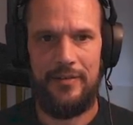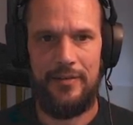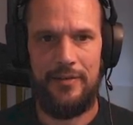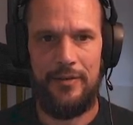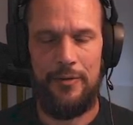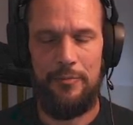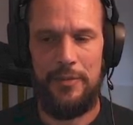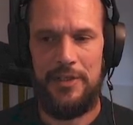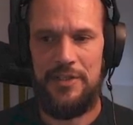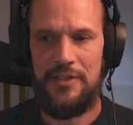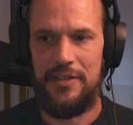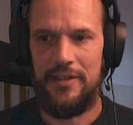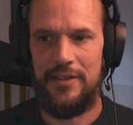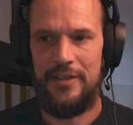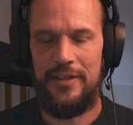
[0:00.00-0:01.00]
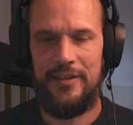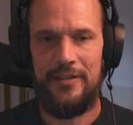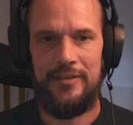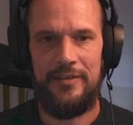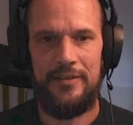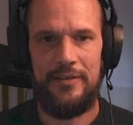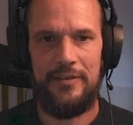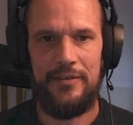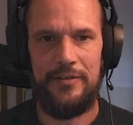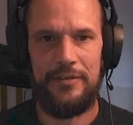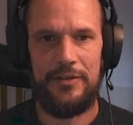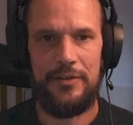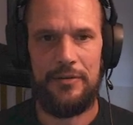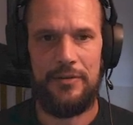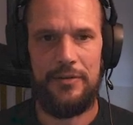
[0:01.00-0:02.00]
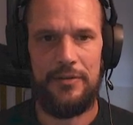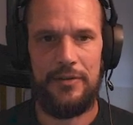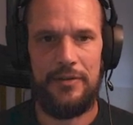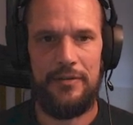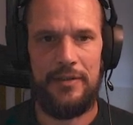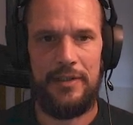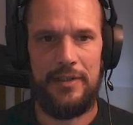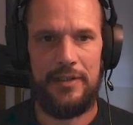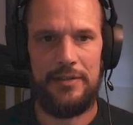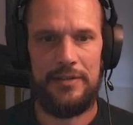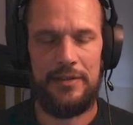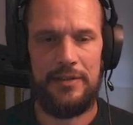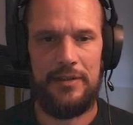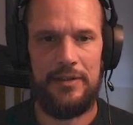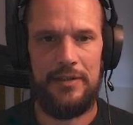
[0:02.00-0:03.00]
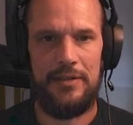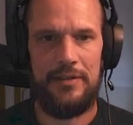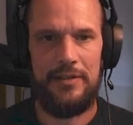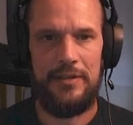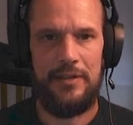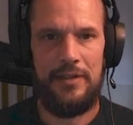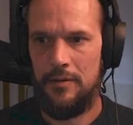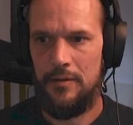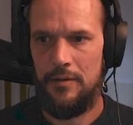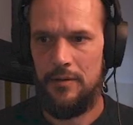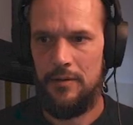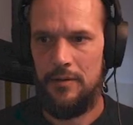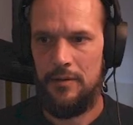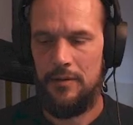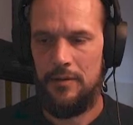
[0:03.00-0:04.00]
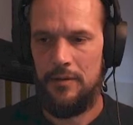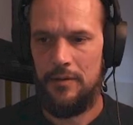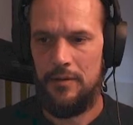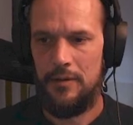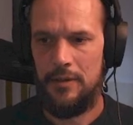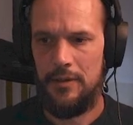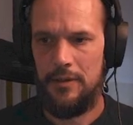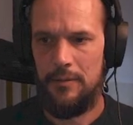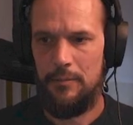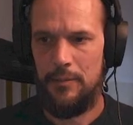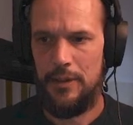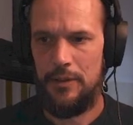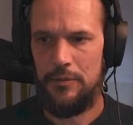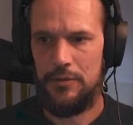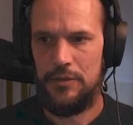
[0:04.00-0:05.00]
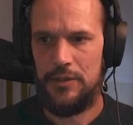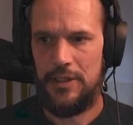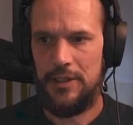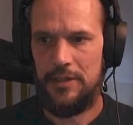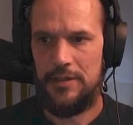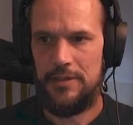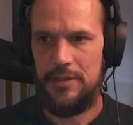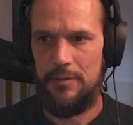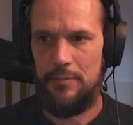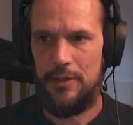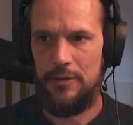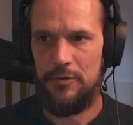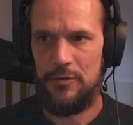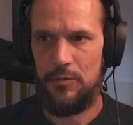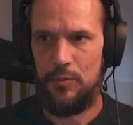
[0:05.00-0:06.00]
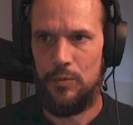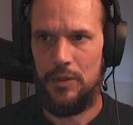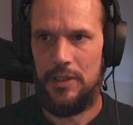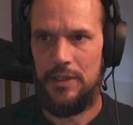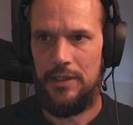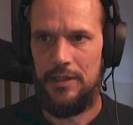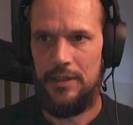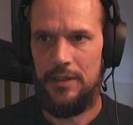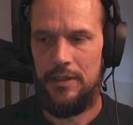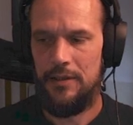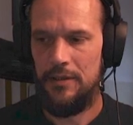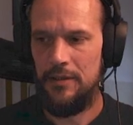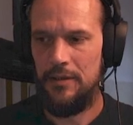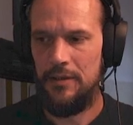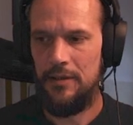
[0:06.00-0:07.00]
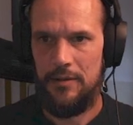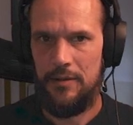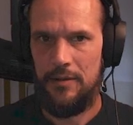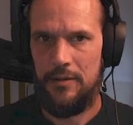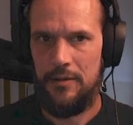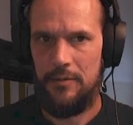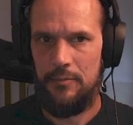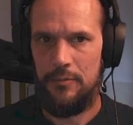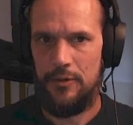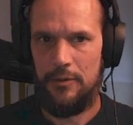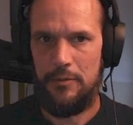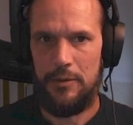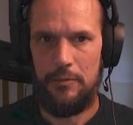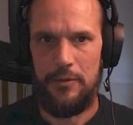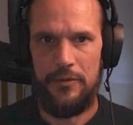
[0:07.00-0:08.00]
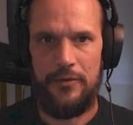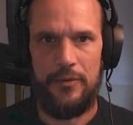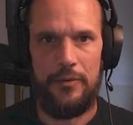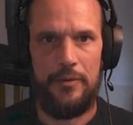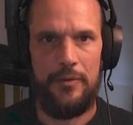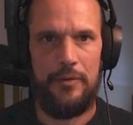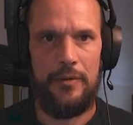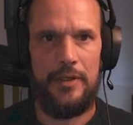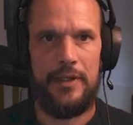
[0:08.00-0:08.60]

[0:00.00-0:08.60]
omission here, also called grid hexagon. Yeah, the mouse X and mouse Y. Probably want to